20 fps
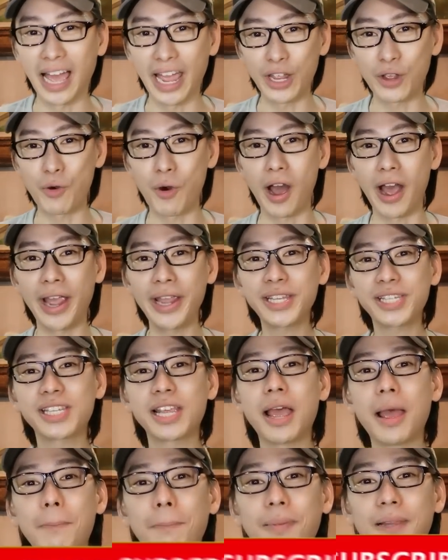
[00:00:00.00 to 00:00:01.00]

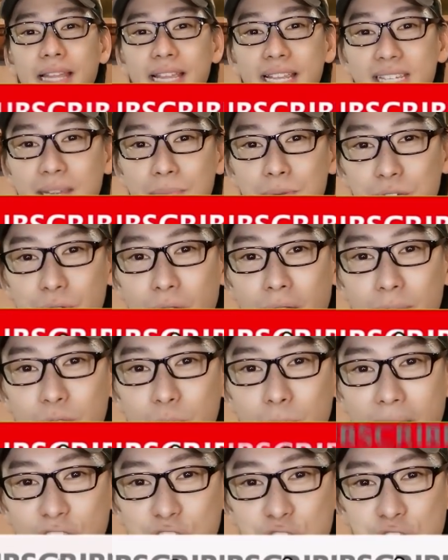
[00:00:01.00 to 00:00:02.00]
Likewise, please
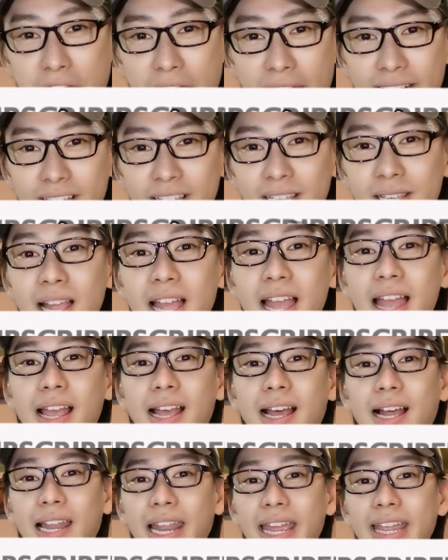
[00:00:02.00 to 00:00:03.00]
subscribe to my channel,
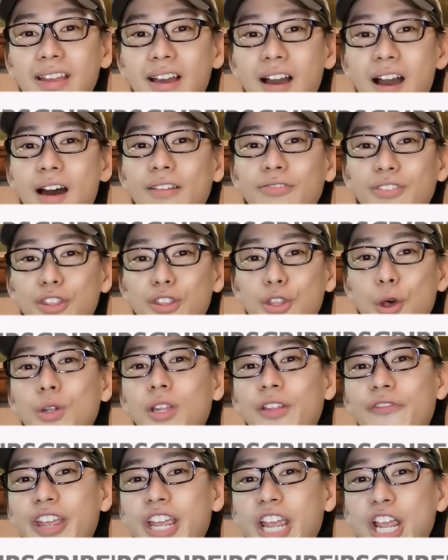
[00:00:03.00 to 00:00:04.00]
click on the
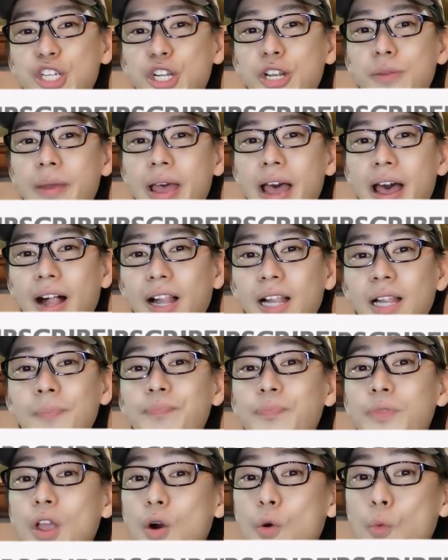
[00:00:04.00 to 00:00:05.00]
notification
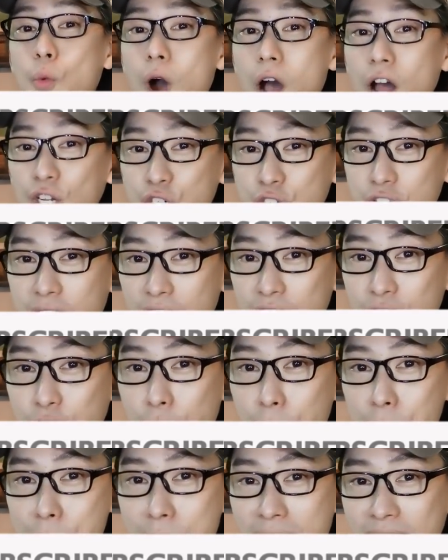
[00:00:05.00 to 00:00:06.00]
bell, watch and
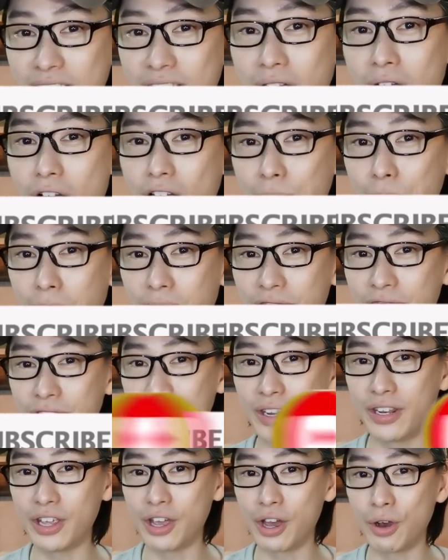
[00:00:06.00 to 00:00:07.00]
comment on my
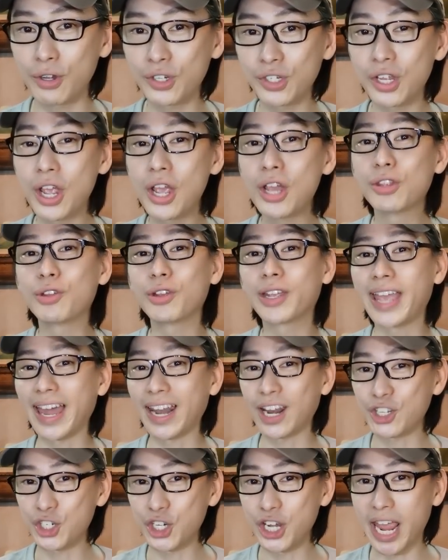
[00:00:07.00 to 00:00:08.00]
videos to
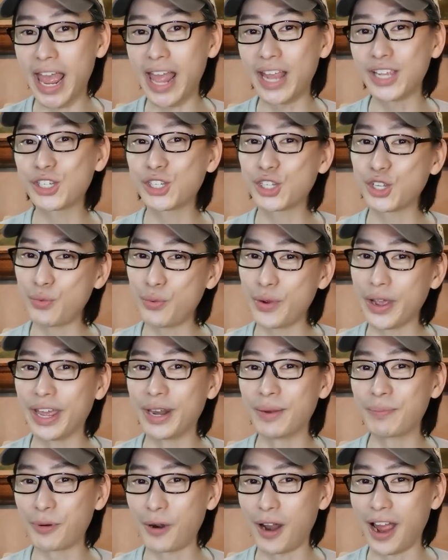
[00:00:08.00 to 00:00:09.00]
get a chance to
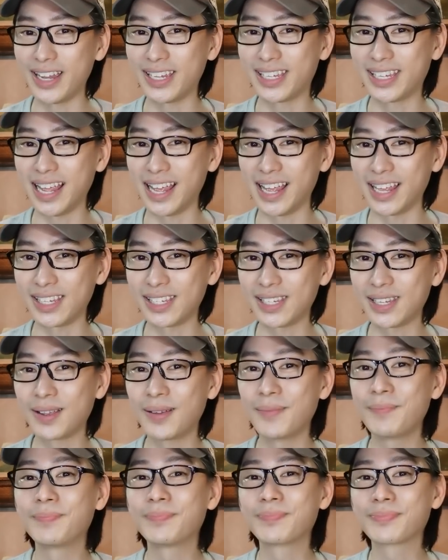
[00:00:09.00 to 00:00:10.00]
win prizes.